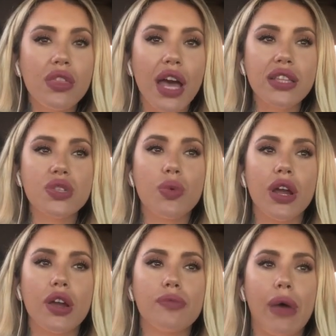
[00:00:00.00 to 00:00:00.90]
That's
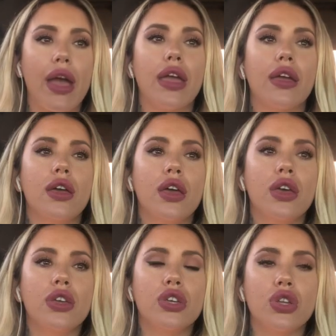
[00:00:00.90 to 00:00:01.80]
where my,
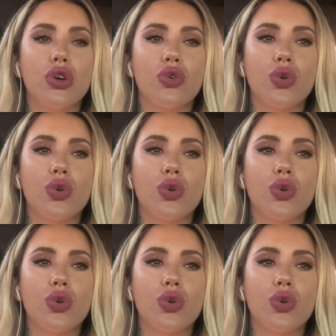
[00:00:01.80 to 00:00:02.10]
you know,